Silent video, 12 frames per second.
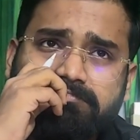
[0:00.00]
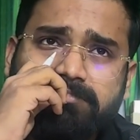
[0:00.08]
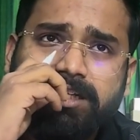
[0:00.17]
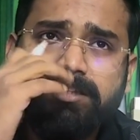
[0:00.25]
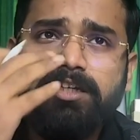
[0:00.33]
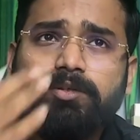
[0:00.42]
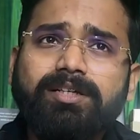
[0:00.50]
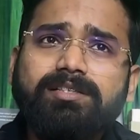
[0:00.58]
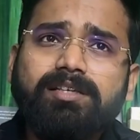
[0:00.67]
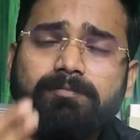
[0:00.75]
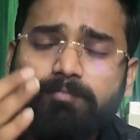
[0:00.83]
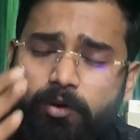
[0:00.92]
rather you can
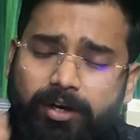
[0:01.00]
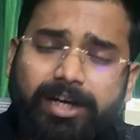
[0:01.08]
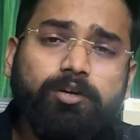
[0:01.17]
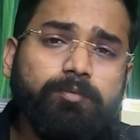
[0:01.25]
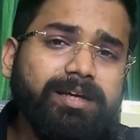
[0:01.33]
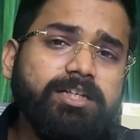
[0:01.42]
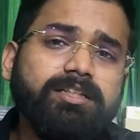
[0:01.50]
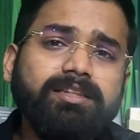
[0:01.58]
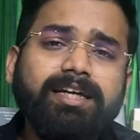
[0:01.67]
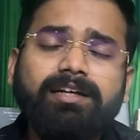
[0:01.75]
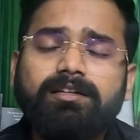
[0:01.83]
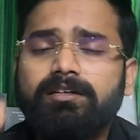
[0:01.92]
say, important to mention
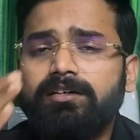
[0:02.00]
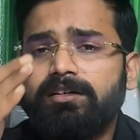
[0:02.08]
that